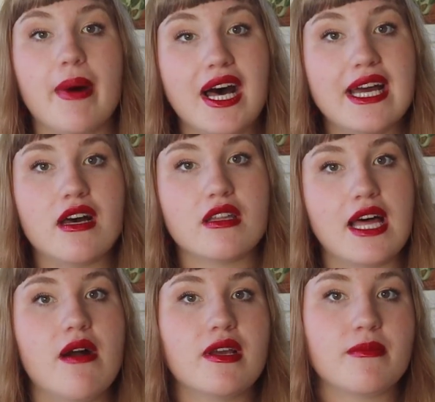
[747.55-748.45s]
But
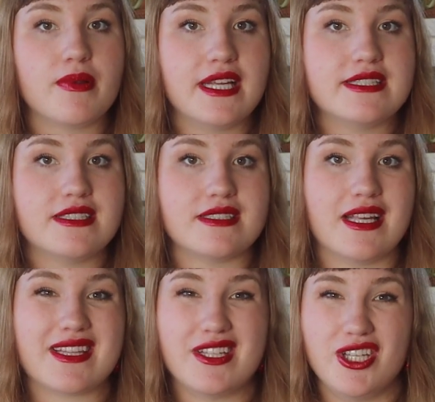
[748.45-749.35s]
allowing places
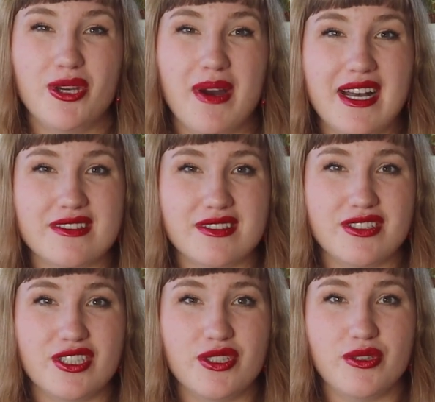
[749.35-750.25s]
like the U S
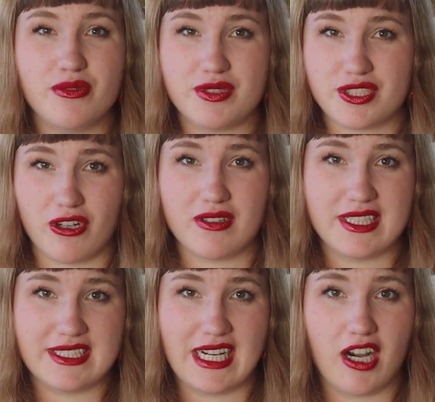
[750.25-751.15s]
to skirt
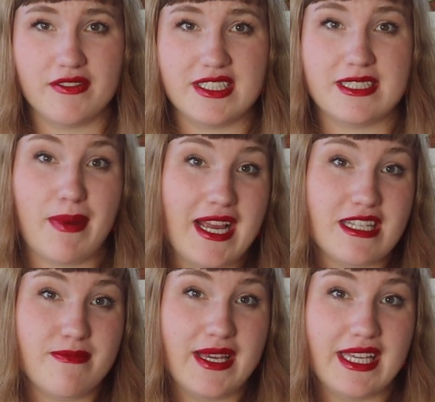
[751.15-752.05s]
this tariff
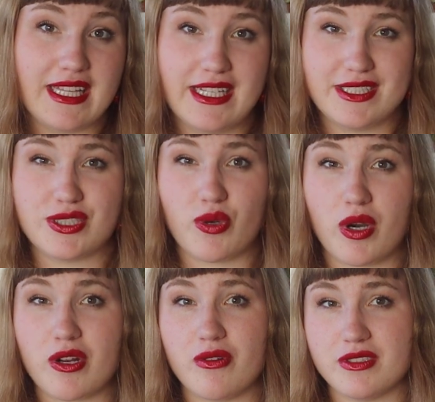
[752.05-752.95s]
despite being the
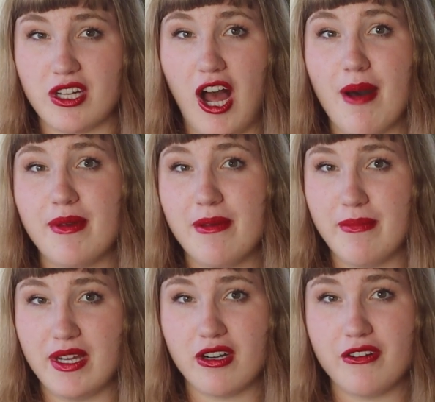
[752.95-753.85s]
historical top
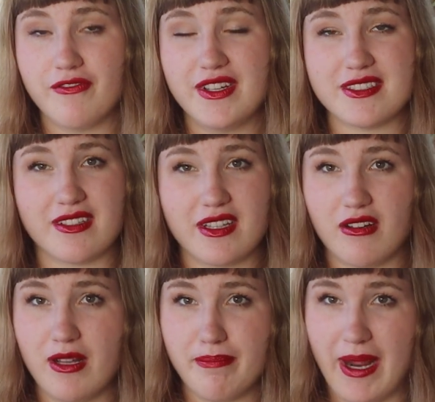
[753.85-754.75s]
emitter feels a
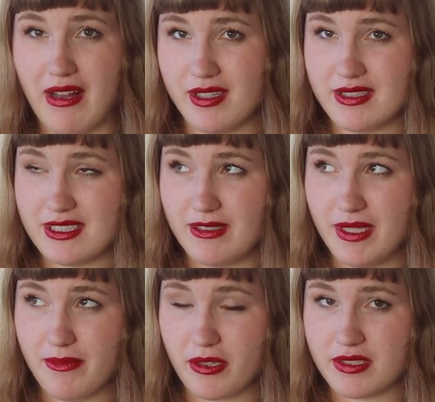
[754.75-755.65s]
little unbalanced to
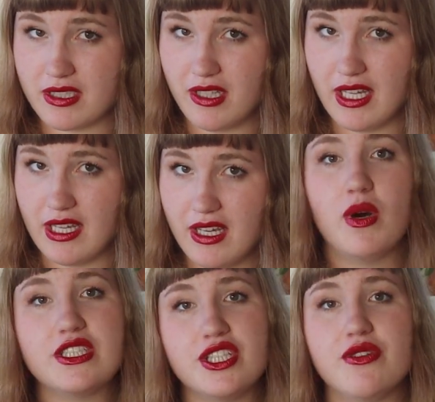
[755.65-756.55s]
me personally.
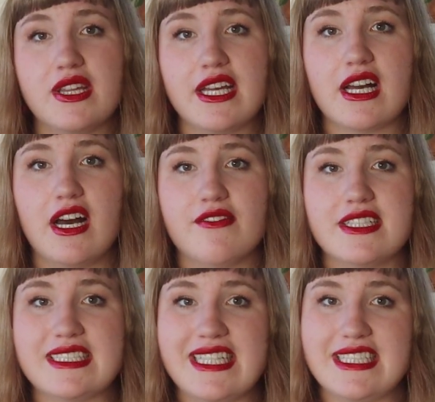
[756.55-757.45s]
What do you think of
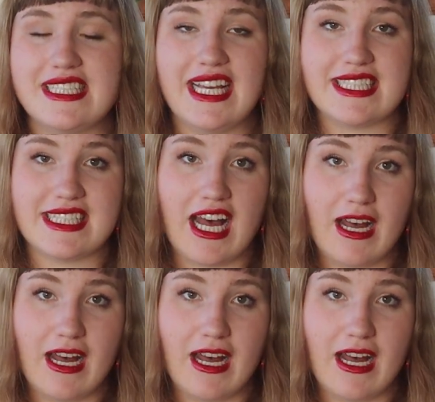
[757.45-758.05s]
this E T S